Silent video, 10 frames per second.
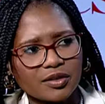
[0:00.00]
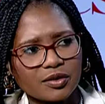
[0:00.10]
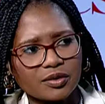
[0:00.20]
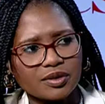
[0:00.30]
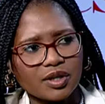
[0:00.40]

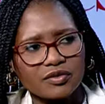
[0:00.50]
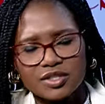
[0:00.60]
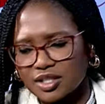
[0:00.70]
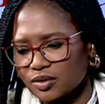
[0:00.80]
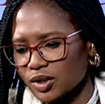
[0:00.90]
know
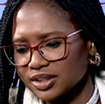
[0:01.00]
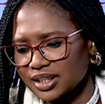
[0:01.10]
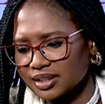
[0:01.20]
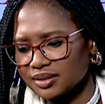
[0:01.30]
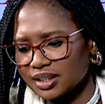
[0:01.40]
obviously it was
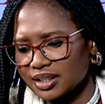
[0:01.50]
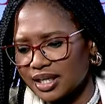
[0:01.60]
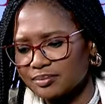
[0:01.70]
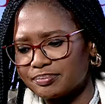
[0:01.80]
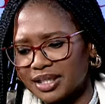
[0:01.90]

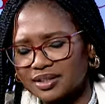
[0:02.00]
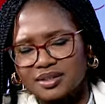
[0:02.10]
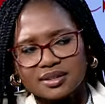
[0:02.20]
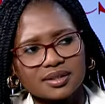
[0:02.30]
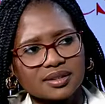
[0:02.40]

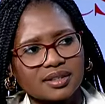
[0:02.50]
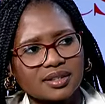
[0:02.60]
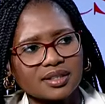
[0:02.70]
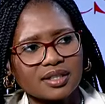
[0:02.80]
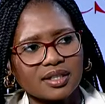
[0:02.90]

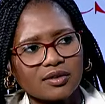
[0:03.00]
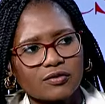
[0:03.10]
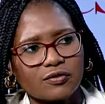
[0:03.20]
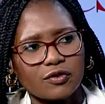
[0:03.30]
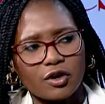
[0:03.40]
unbundled
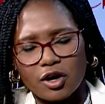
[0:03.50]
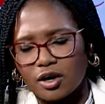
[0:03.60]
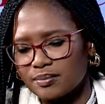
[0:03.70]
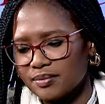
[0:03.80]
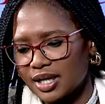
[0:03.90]

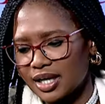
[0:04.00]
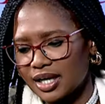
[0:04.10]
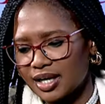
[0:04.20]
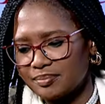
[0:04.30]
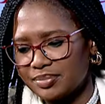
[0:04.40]
from
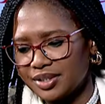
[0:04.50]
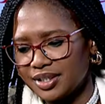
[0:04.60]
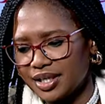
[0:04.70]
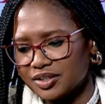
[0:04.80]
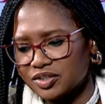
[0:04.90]

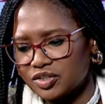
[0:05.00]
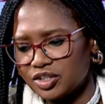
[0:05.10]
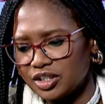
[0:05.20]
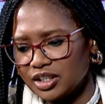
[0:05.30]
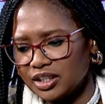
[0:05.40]

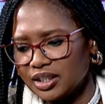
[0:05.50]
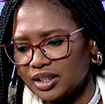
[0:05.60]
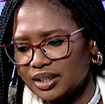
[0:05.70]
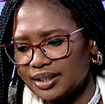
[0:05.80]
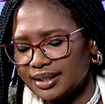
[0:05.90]
PSG.
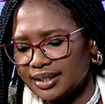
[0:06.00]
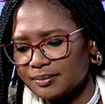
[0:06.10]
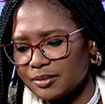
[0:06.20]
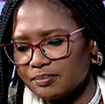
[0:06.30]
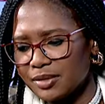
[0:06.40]

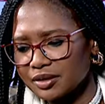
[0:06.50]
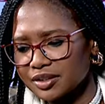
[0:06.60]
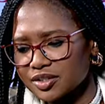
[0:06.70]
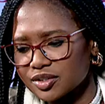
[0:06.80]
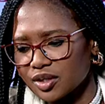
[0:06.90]

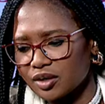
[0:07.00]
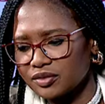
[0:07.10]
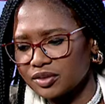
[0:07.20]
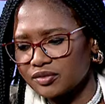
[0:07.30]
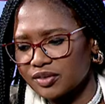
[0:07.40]
Merits
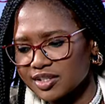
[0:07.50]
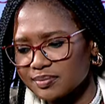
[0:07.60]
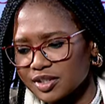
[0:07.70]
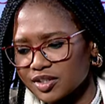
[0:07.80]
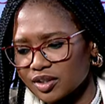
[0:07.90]
of an
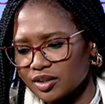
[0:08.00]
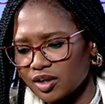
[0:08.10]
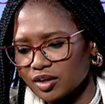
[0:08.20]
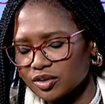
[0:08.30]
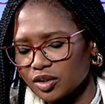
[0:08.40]
investment on a
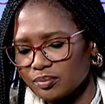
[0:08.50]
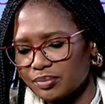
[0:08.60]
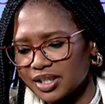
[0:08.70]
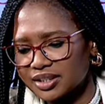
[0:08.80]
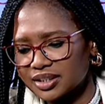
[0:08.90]
long-term
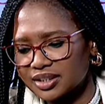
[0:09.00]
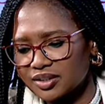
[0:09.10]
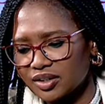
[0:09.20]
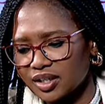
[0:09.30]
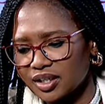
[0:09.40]

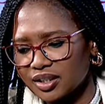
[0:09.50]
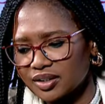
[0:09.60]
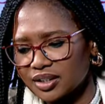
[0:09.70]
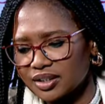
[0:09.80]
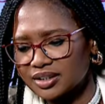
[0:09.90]
basis
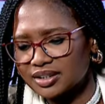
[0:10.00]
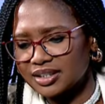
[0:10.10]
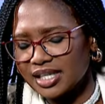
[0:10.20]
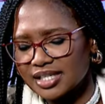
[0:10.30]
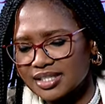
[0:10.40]
in
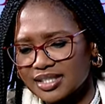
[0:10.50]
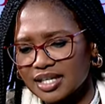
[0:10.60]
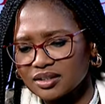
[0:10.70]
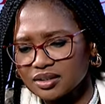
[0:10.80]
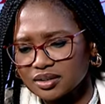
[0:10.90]
CA
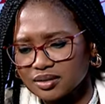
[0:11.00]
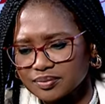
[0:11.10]
Sales?